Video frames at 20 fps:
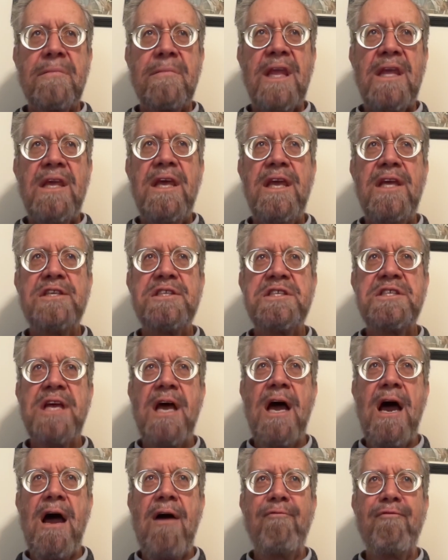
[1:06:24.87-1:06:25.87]
he's
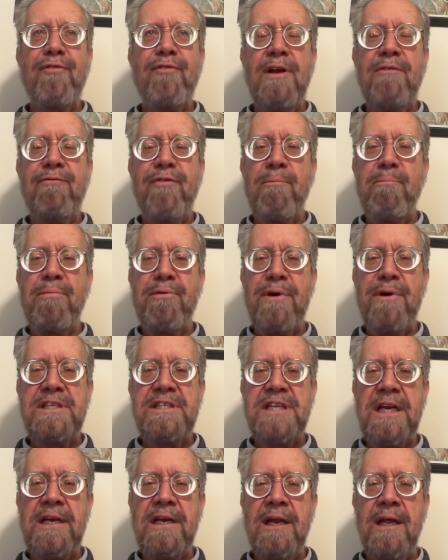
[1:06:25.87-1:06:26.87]
freed from
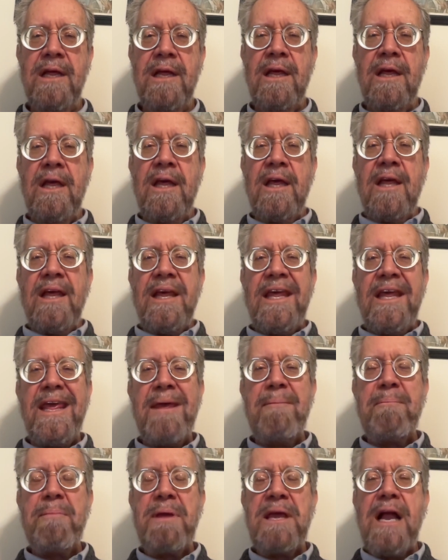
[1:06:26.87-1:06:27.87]
prison,
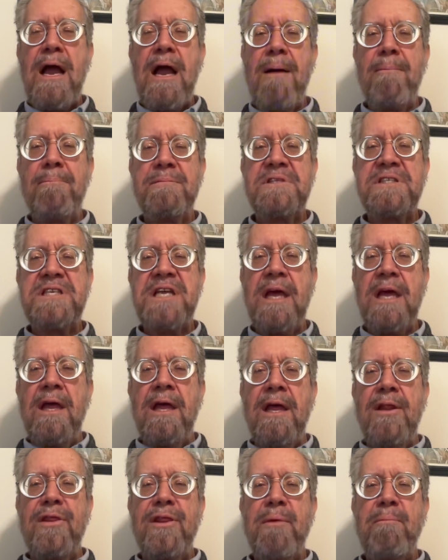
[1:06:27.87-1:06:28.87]
he becomes
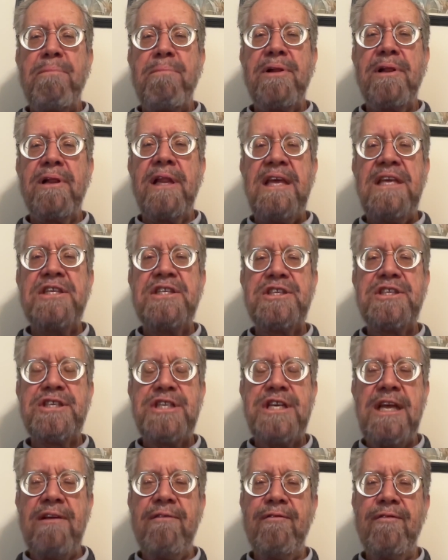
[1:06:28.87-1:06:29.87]
the police
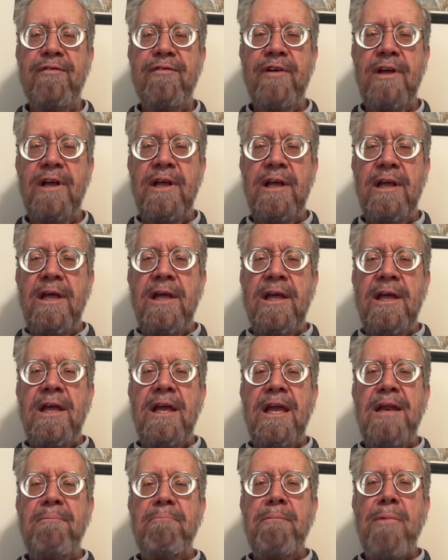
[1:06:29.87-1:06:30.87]
chief
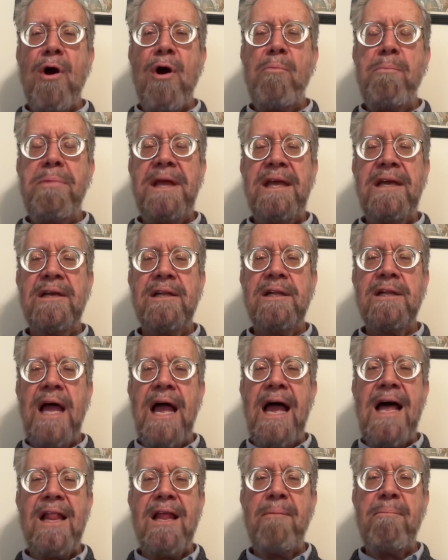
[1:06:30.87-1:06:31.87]
in Mobile,
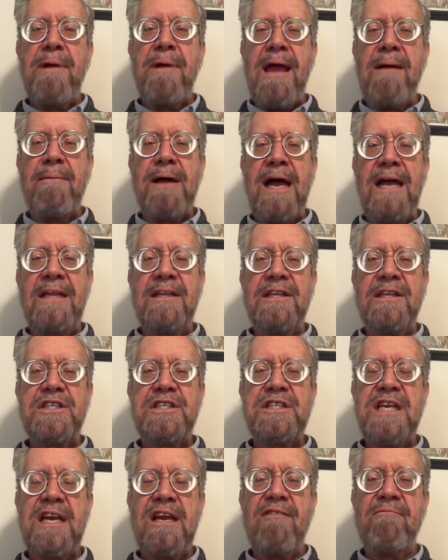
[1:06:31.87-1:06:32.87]
Alabama, in the
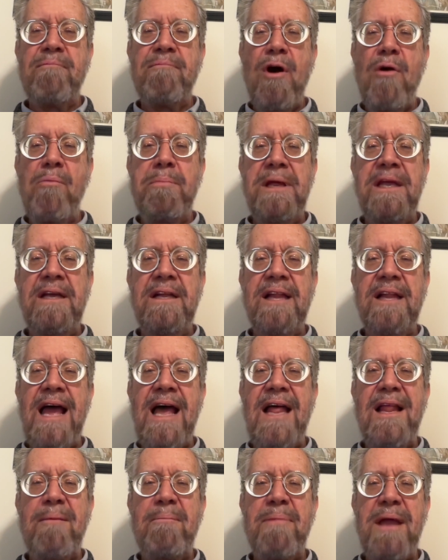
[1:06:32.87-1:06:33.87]
city of Mobile,
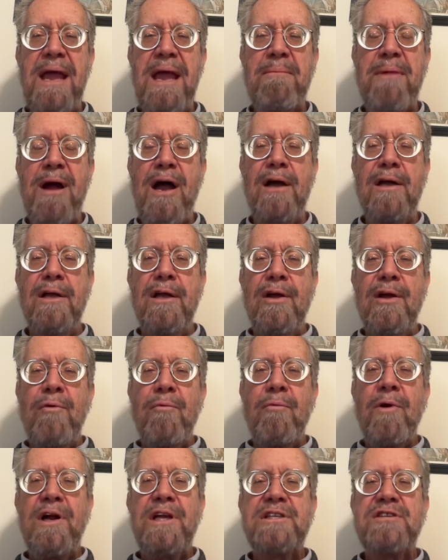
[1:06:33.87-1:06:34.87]
Alabama,
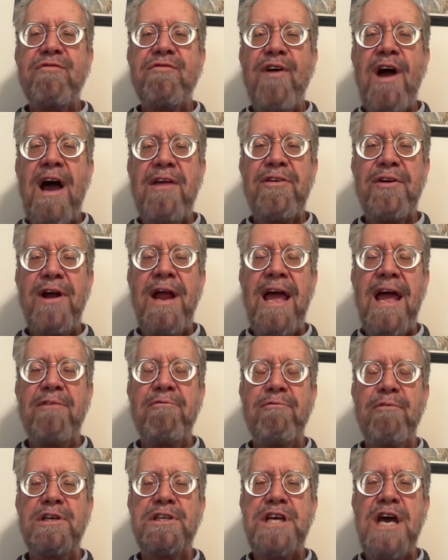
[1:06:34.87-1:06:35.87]
where his father had
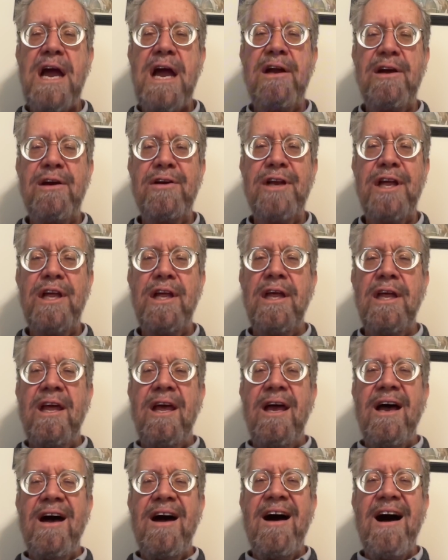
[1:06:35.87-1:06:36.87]
retired.
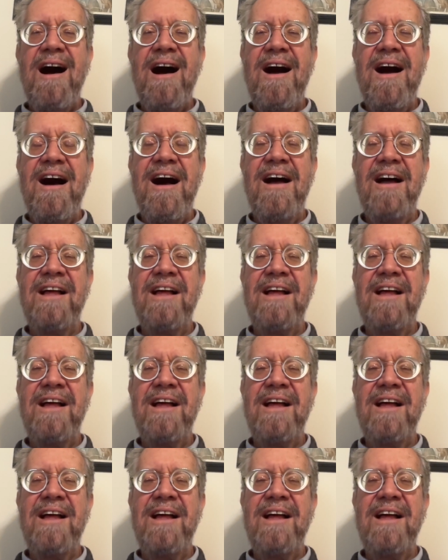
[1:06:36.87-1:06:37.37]
Uh,